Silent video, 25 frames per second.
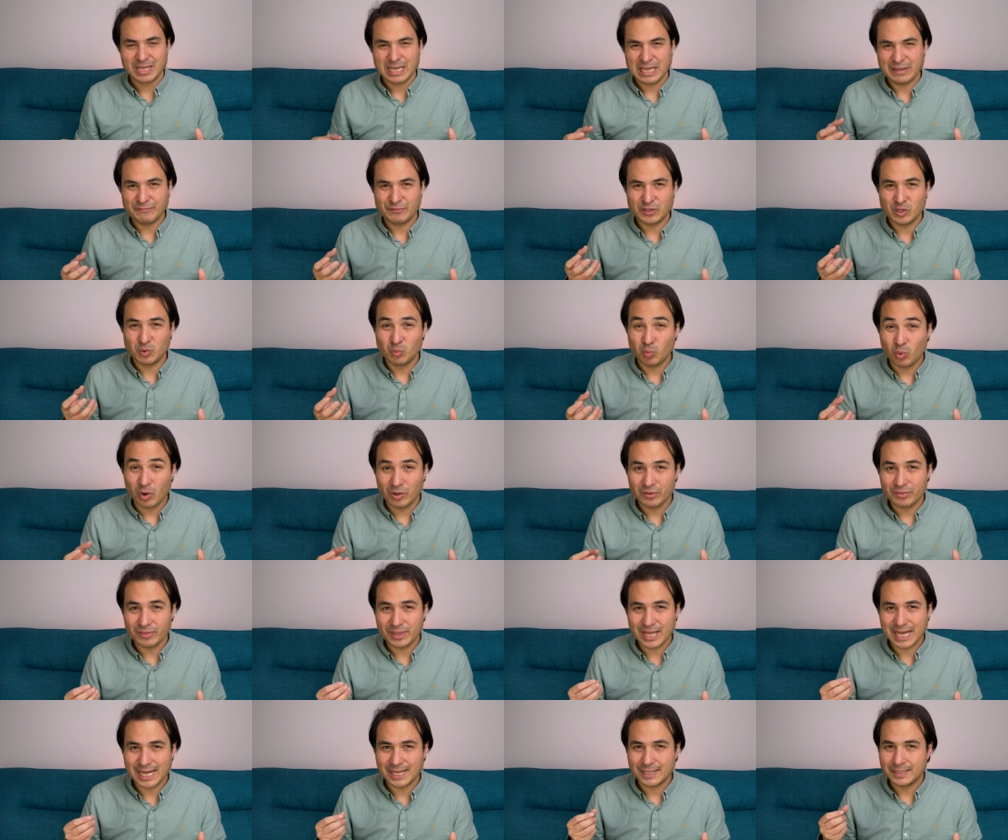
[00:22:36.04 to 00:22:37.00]
If you
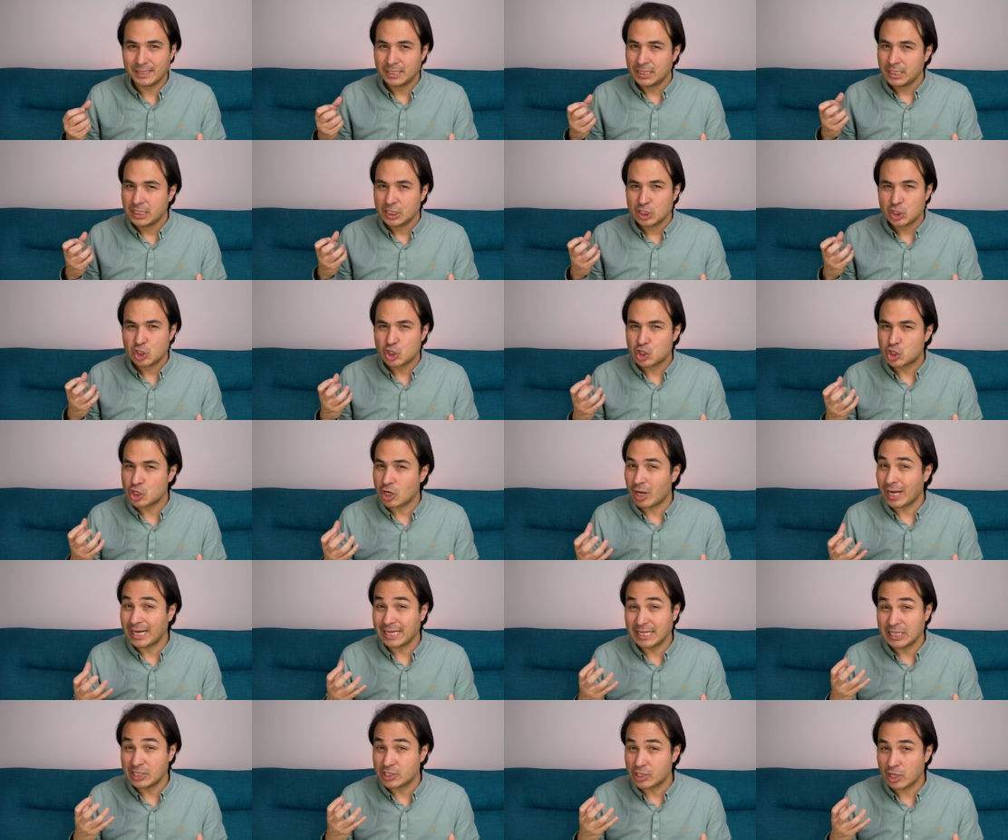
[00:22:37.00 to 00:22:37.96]
want that
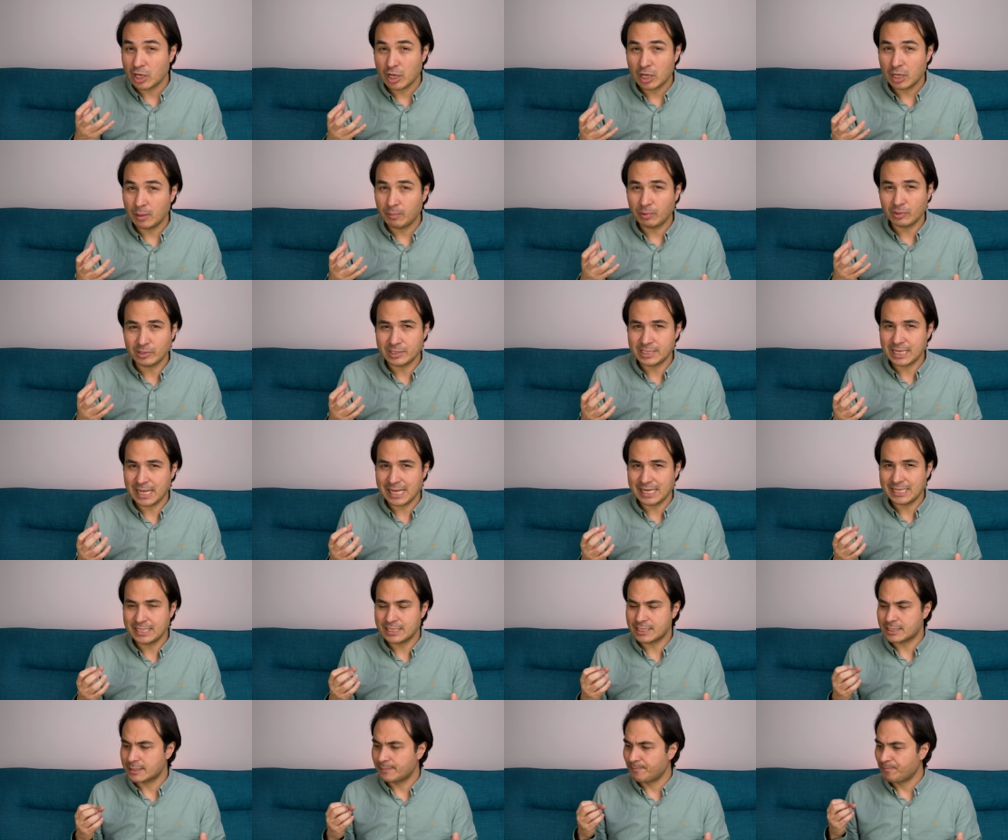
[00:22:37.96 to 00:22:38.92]
Chinese herbal
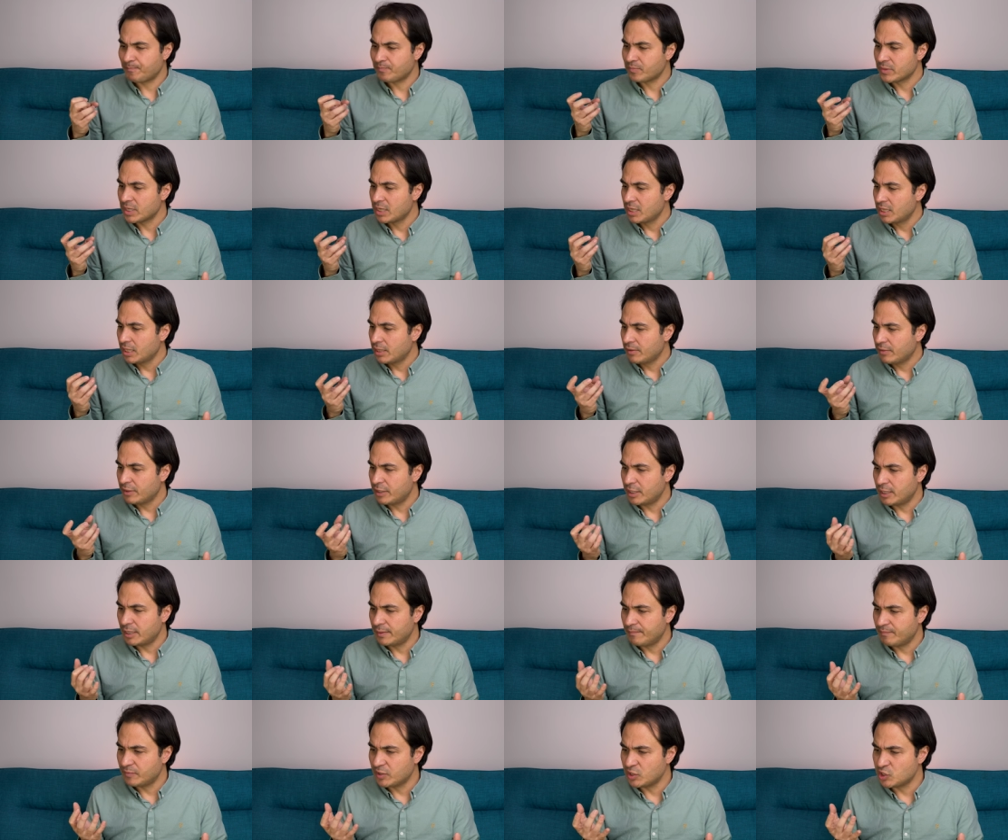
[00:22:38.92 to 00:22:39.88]
taste,
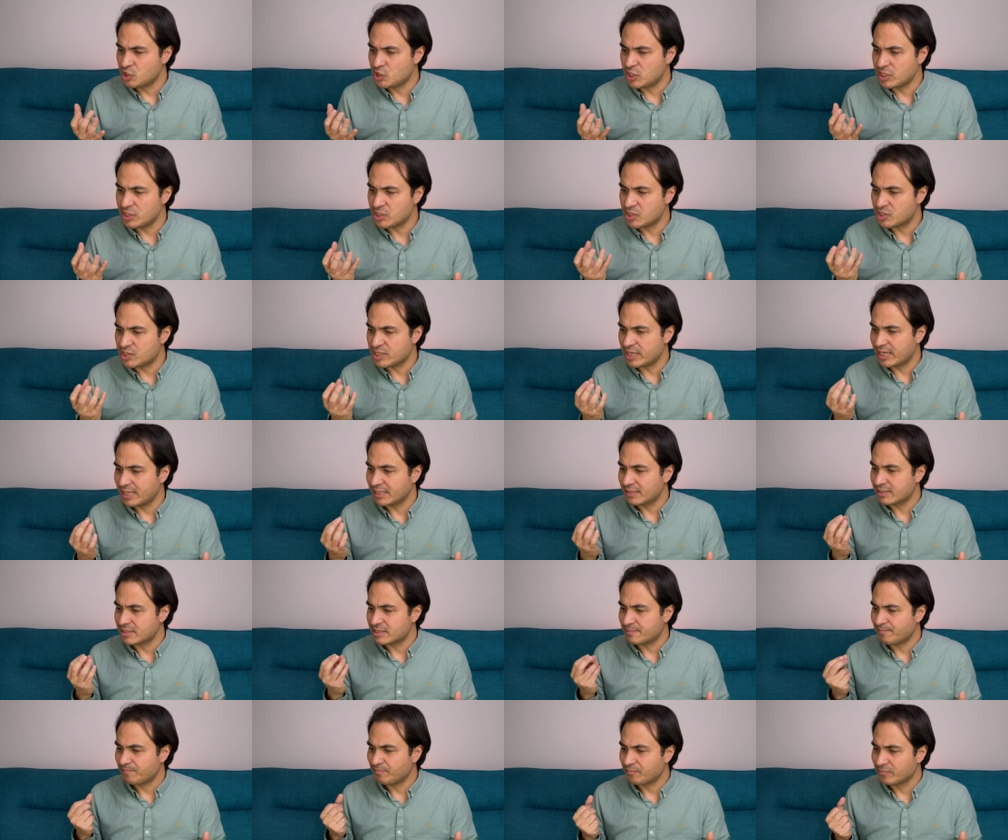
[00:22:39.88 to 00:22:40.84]
the, the
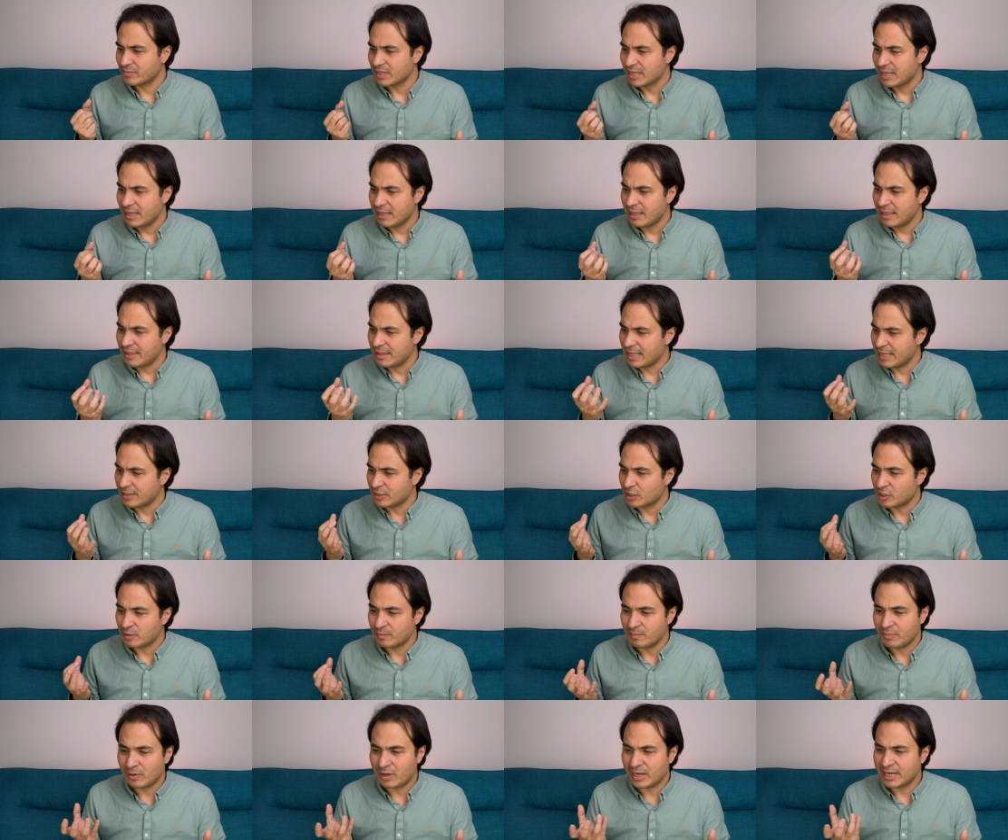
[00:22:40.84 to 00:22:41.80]
ginsengs, then
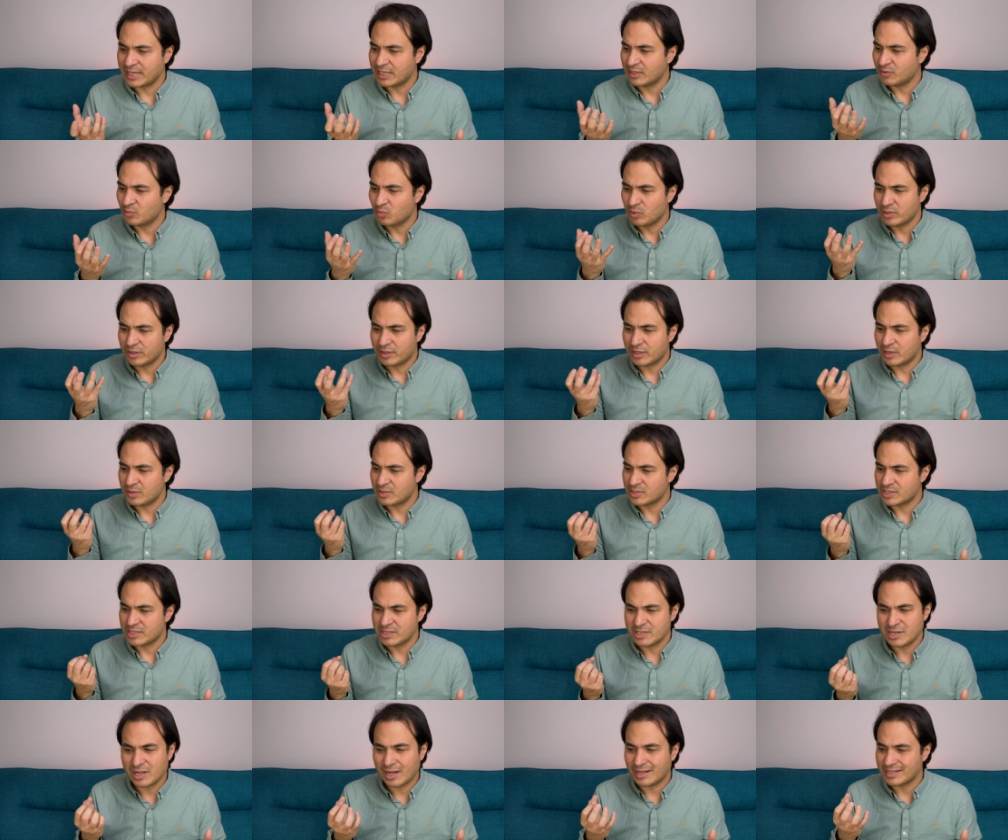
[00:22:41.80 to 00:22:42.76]
combined with
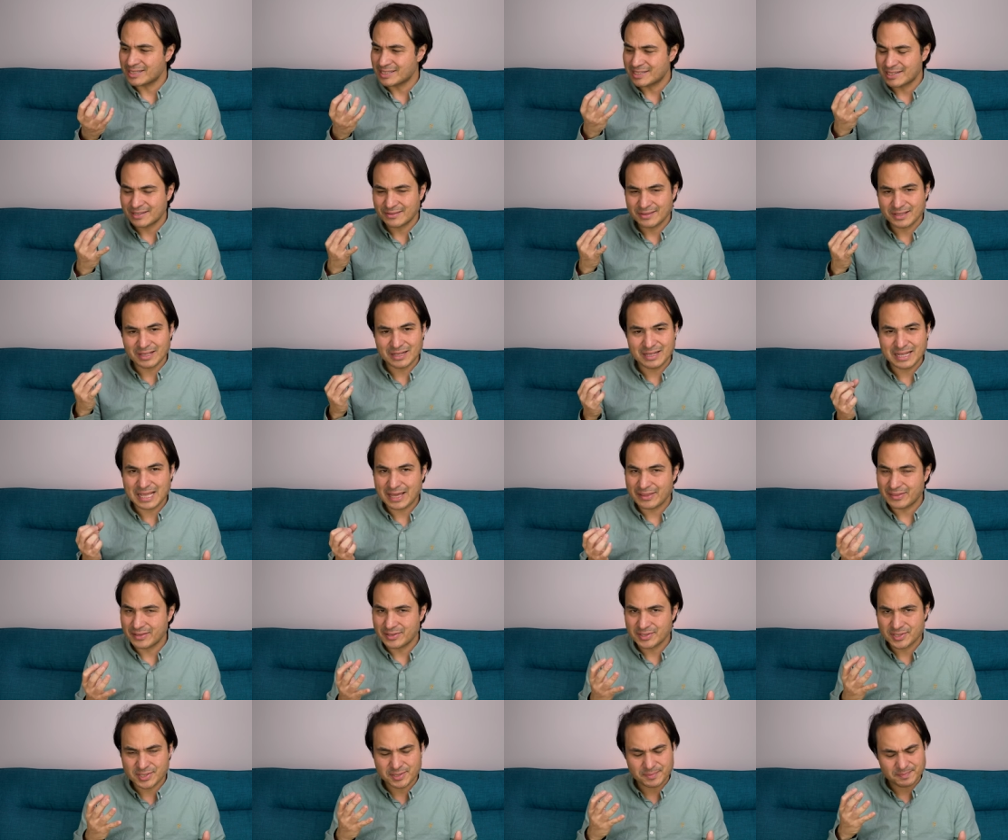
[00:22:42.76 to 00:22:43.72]
those nuts and the
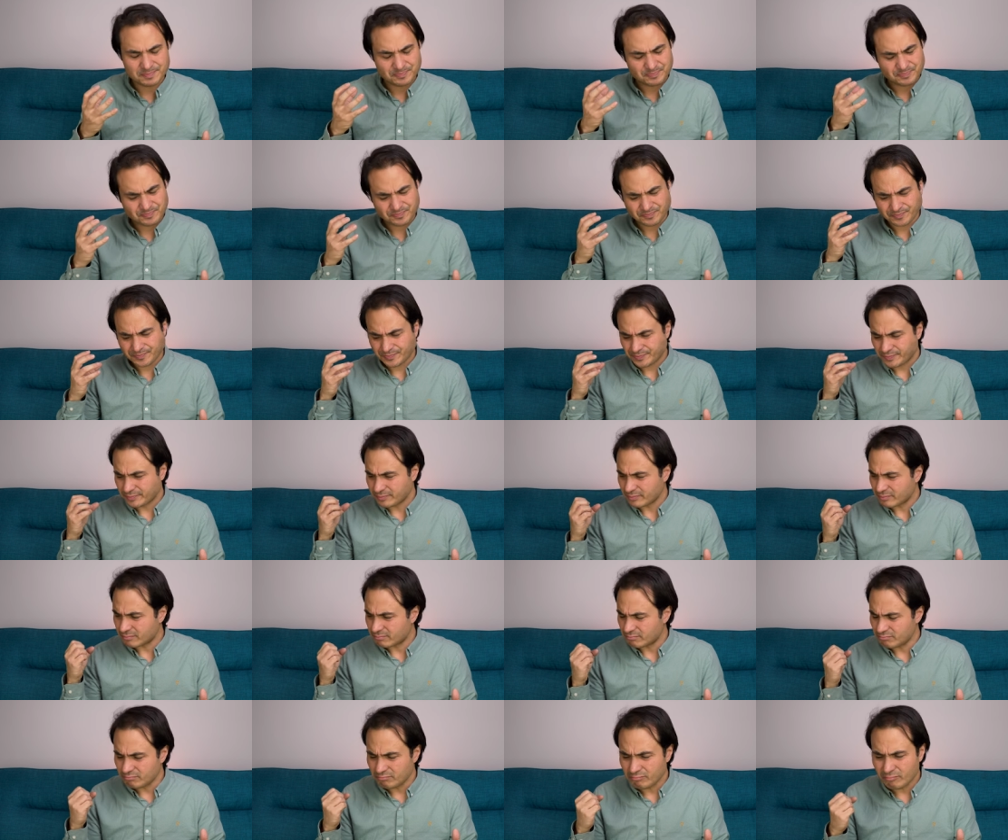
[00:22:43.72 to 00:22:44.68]
leathers,
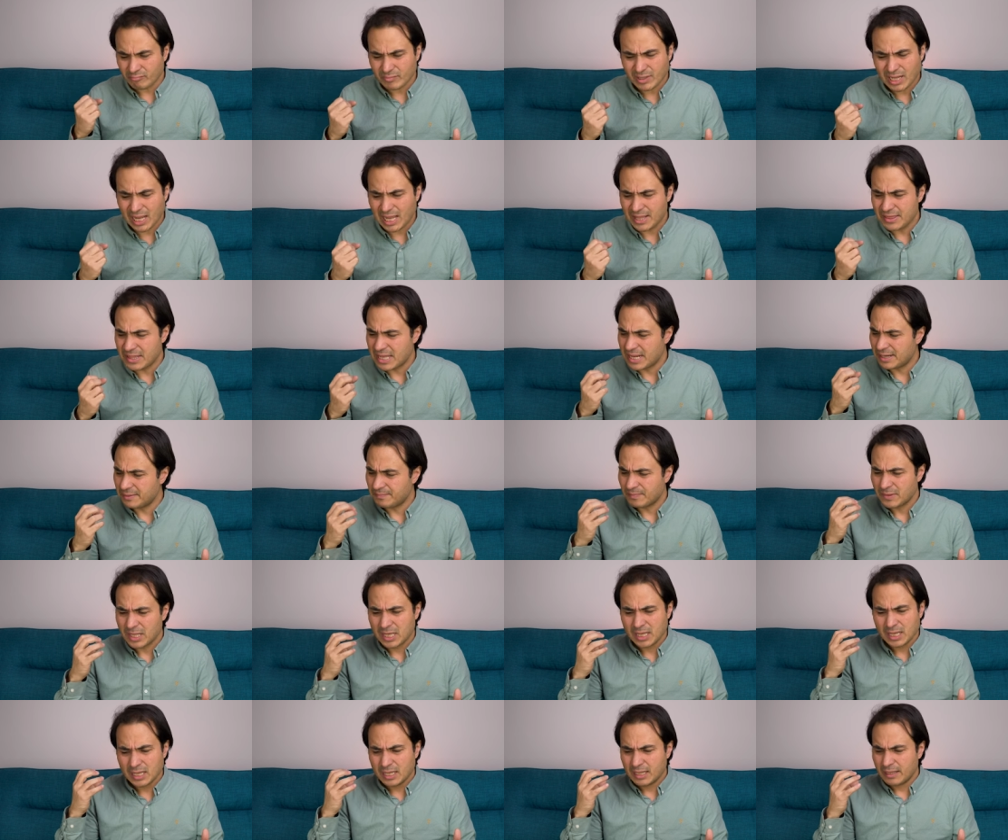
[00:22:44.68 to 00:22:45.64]
and then
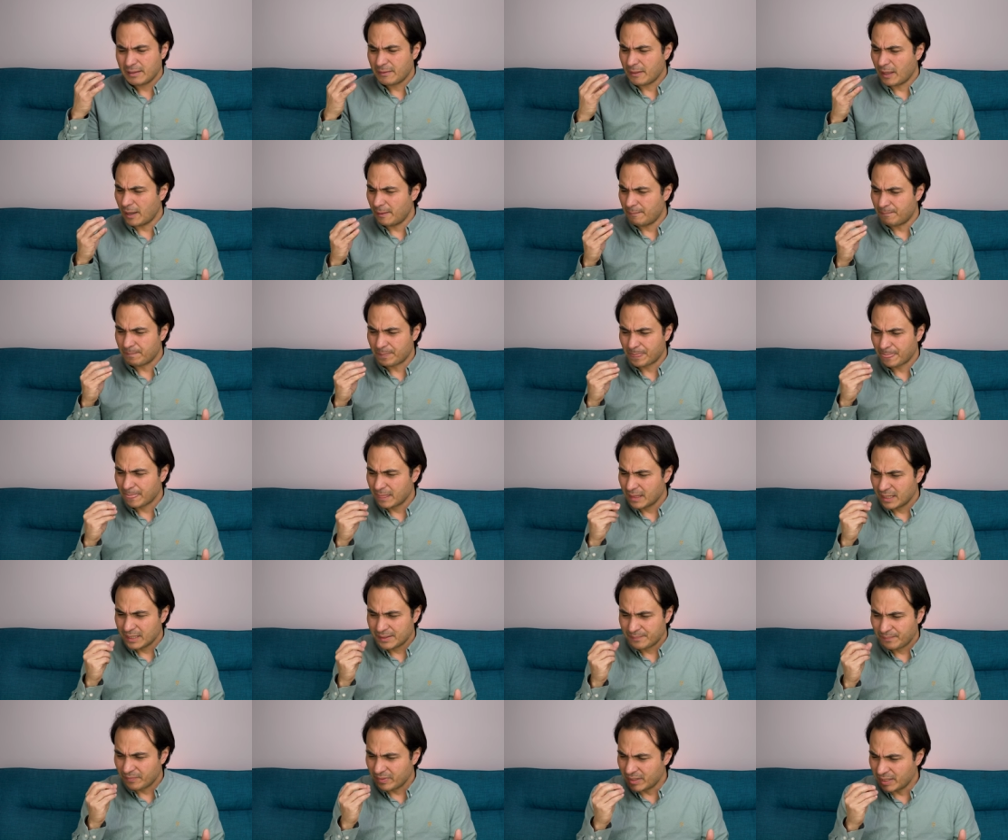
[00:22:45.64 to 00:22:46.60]
um,
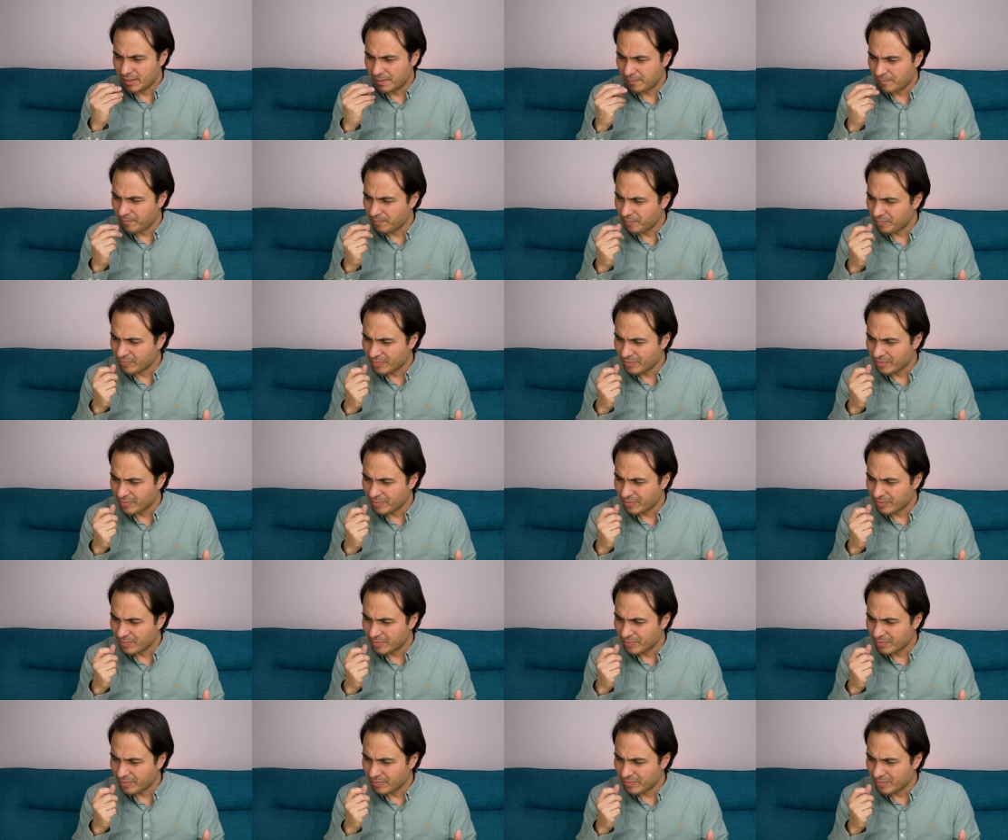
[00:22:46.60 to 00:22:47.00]
the